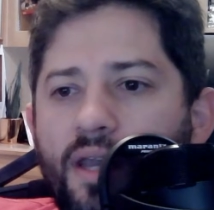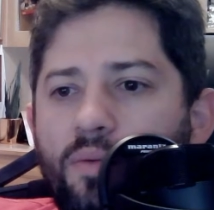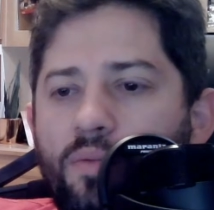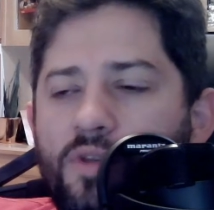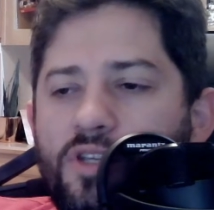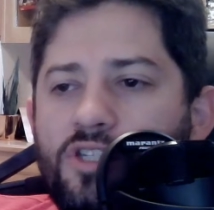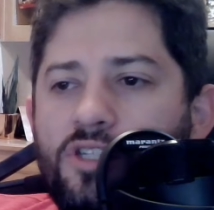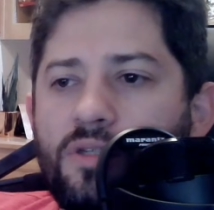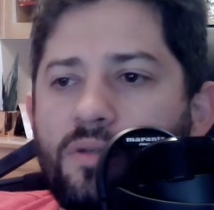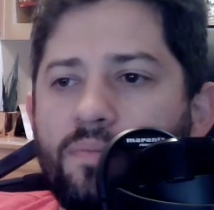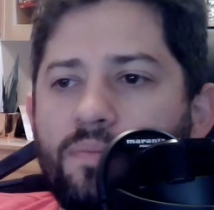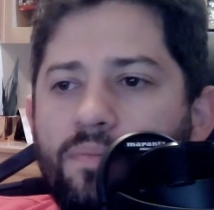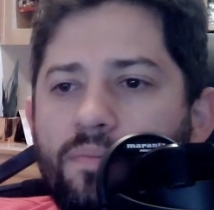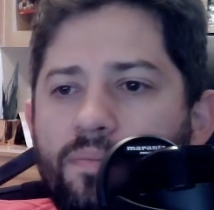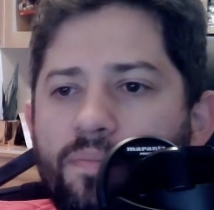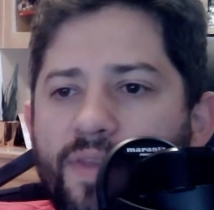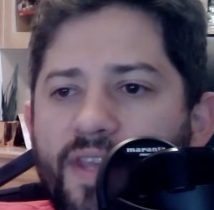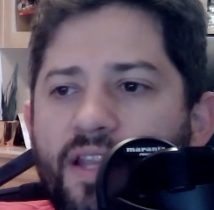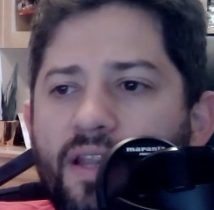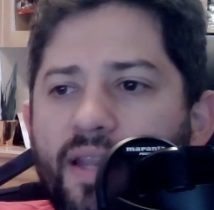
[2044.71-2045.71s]
we should
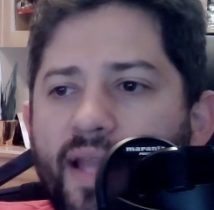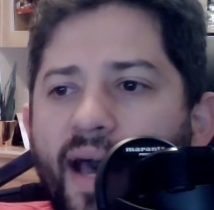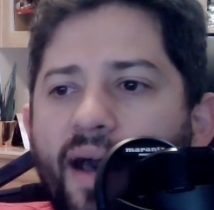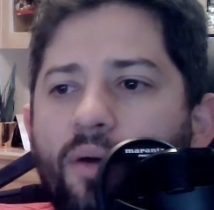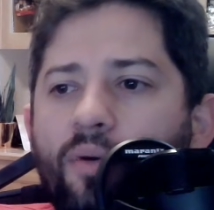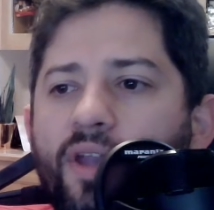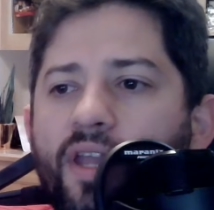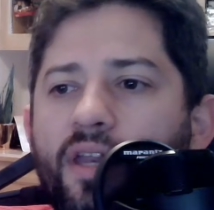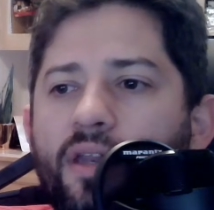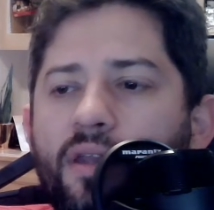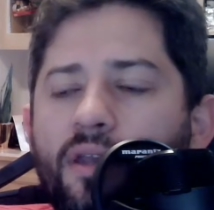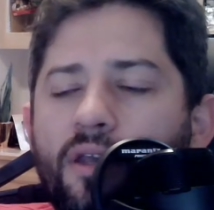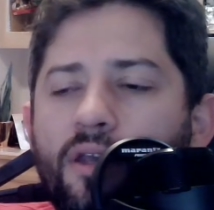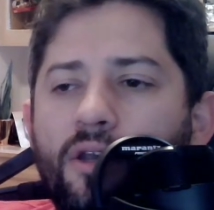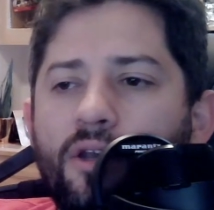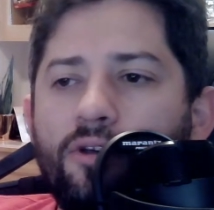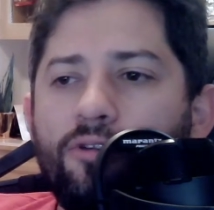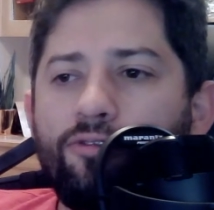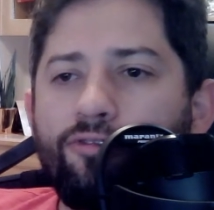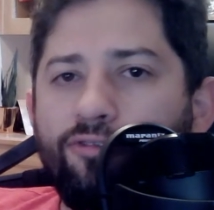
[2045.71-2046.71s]
be allowing
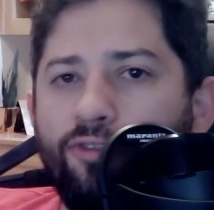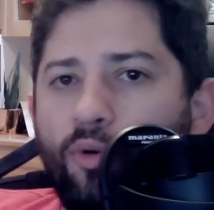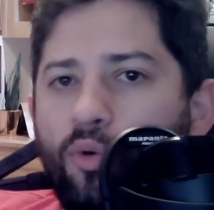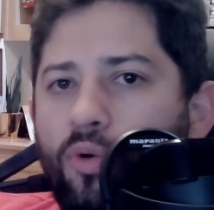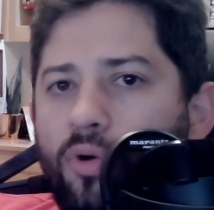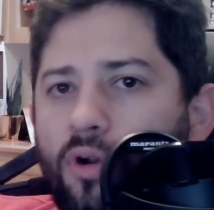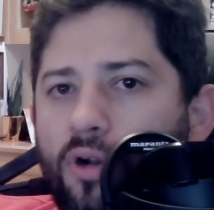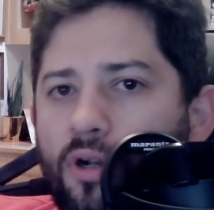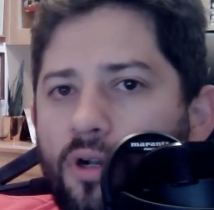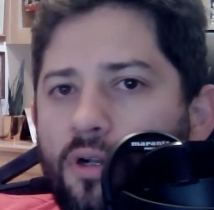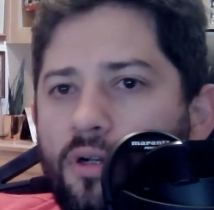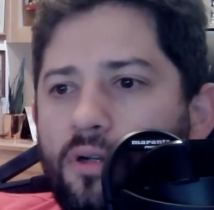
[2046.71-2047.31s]
for